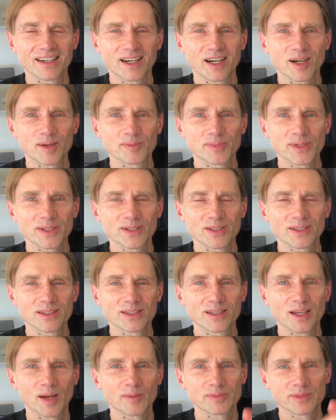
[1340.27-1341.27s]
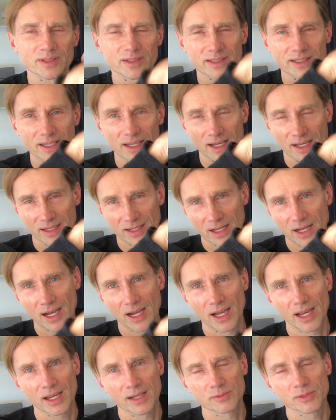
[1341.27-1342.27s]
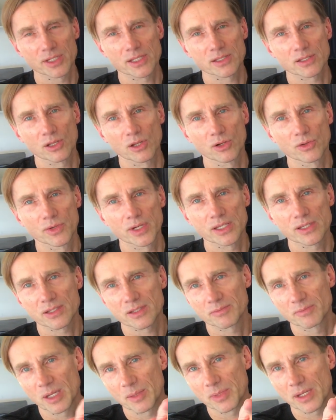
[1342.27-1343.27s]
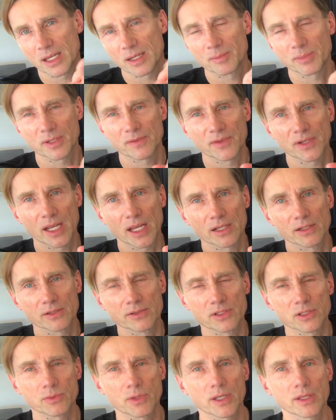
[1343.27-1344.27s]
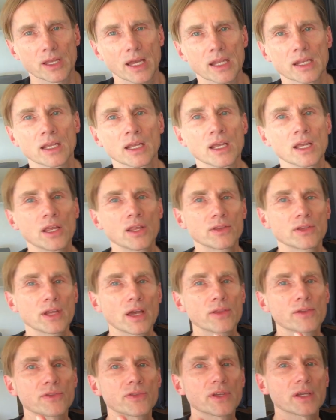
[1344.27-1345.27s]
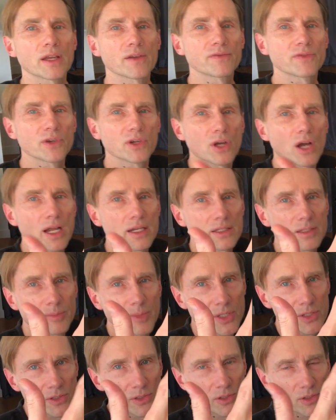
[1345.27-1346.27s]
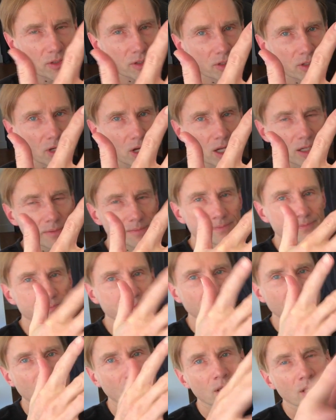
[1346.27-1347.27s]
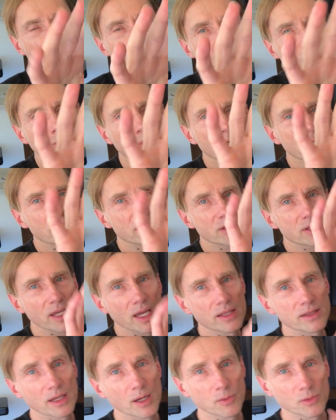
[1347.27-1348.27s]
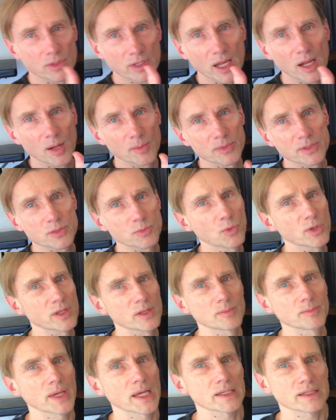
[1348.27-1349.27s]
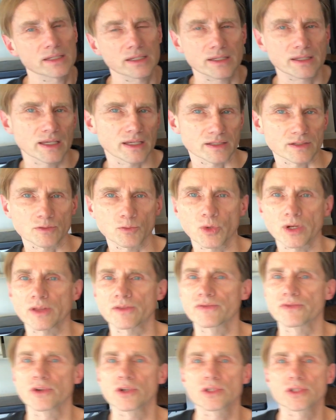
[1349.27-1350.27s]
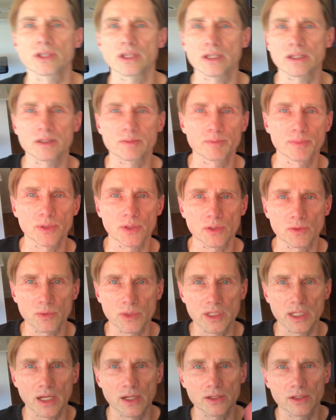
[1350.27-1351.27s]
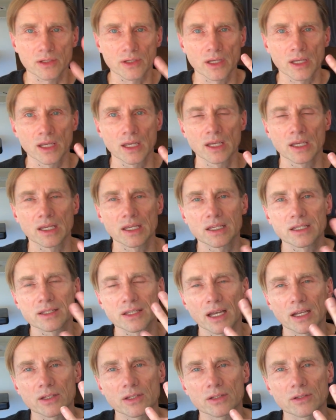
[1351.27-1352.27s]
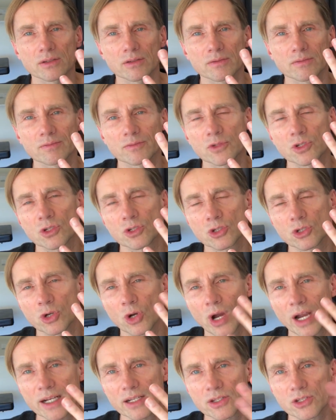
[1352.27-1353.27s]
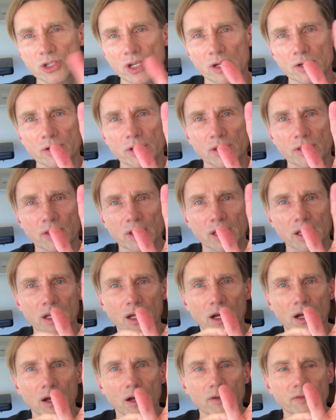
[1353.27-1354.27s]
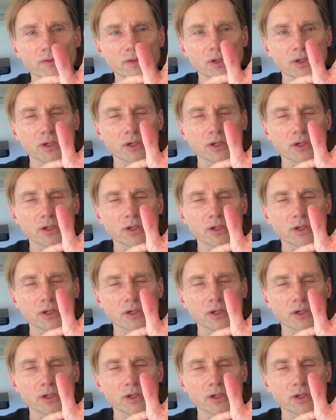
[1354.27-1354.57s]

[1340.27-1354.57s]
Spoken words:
Up, high wrist, low wrist, maybe at a bit of an angle, this way and that. The other thing I forgot to mention early on was that will help. It's one of the basic things. One of the first things Burton would tell you is that you try to generally think of